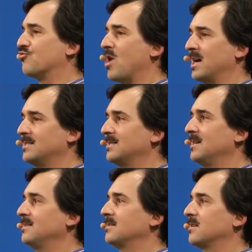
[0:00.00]

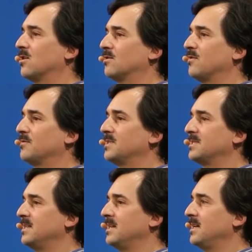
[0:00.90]
rising the curve of the
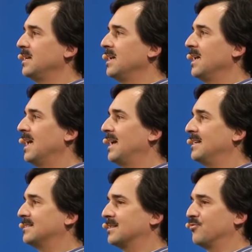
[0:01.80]
sea, and
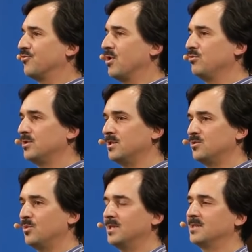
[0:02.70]
it's eroded
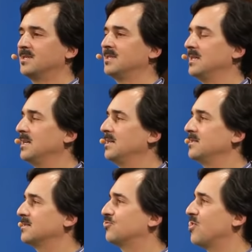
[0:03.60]
when the sea
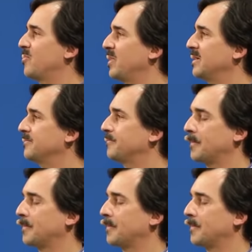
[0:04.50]
is dropping.